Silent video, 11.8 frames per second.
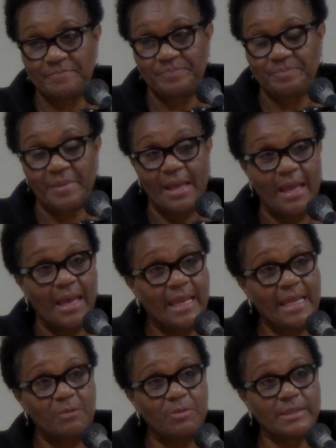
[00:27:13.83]
yeah. and
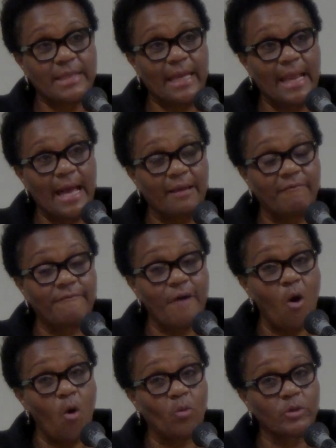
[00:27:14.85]
he was saying how the
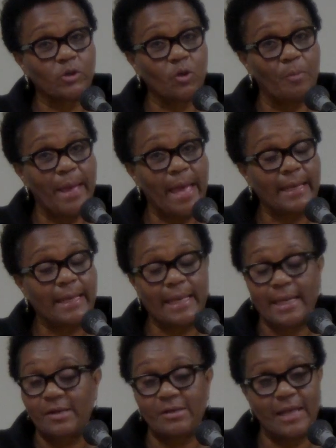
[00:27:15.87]
fog was so bad that
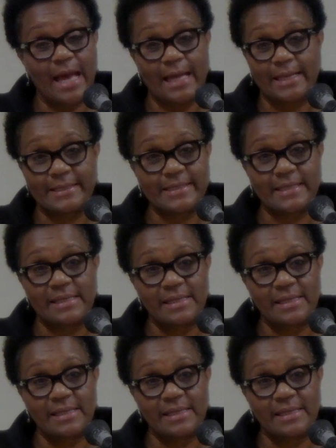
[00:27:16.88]
they couldn't hardly see,